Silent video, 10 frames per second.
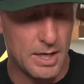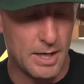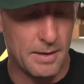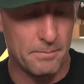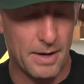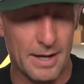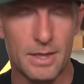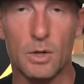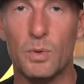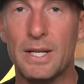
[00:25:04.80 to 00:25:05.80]
Um, I
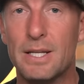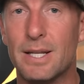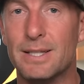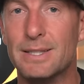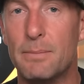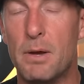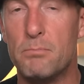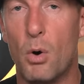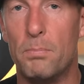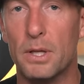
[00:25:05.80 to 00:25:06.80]
think we need to
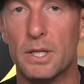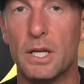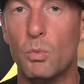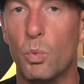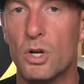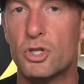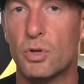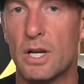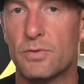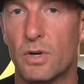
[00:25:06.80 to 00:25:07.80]
limit mobility. One
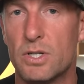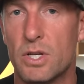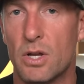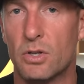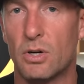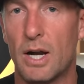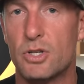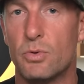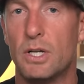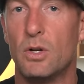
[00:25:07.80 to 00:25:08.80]
transfer as an
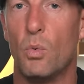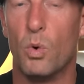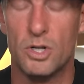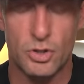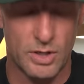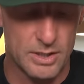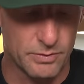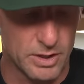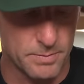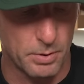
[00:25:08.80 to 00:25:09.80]
undergraduate, one
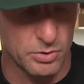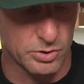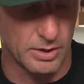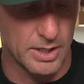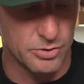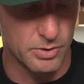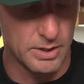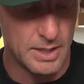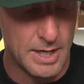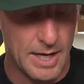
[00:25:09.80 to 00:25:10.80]
transfer as a
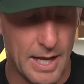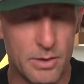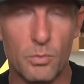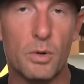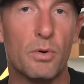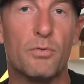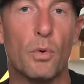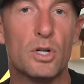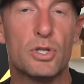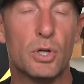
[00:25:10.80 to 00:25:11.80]
postgraduate. And then we would
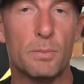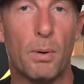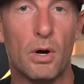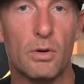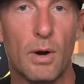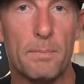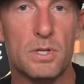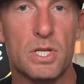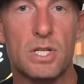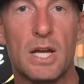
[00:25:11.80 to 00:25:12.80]
force third party
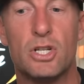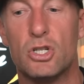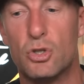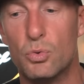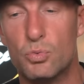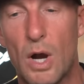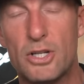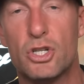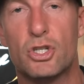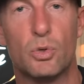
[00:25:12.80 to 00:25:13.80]
representation to
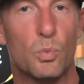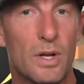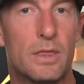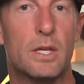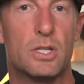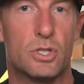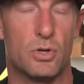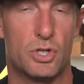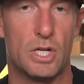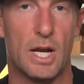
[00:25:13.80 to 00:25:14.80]
register with the
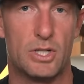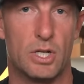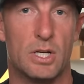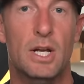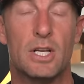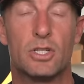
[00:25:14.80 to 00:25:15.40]
association